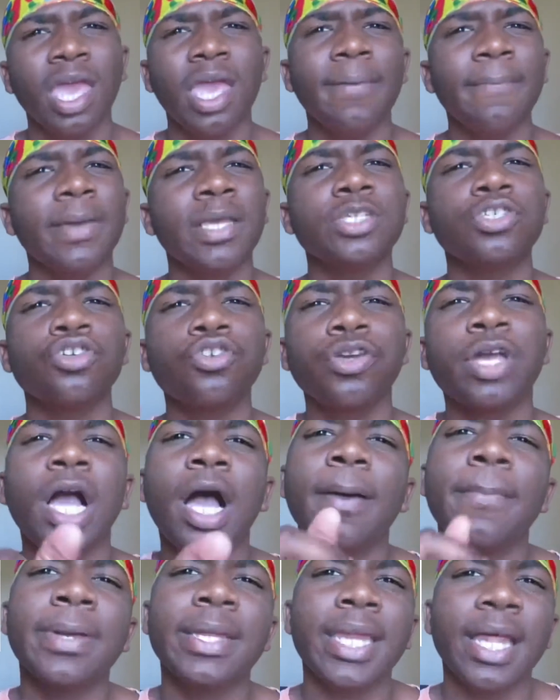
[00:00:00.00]
And make sure you
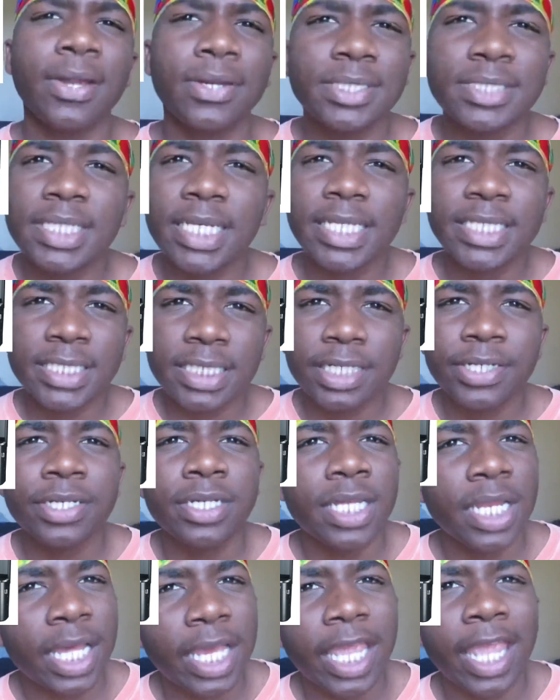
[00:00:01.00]
comment down and say,
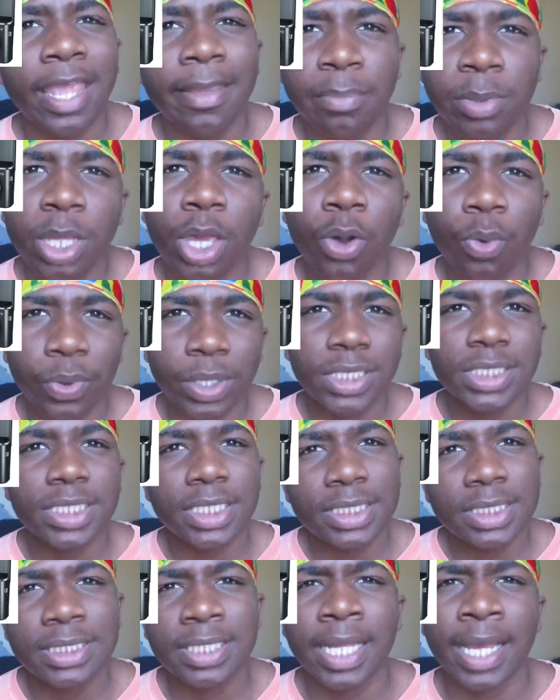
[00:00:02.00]
Terrion, I came to your wish
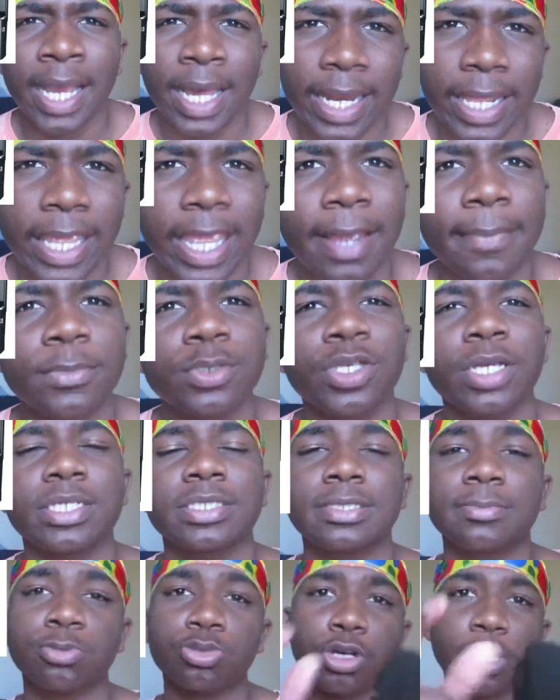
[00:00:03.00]
list and I got a camera, so I
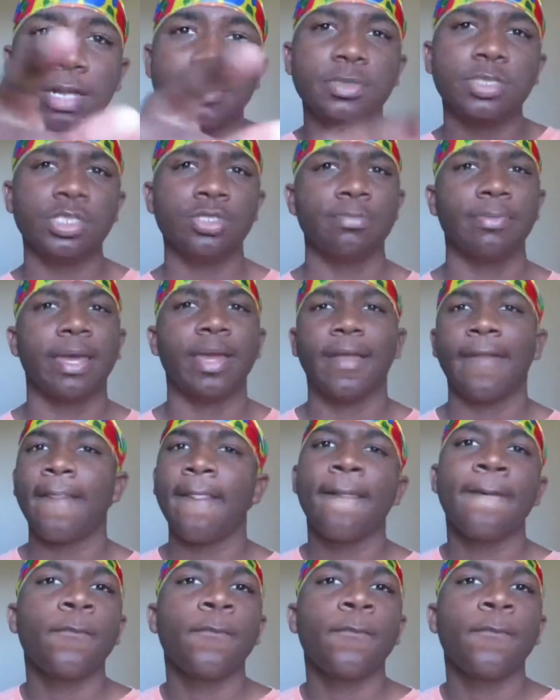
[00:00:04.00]
can subscribe to you, man.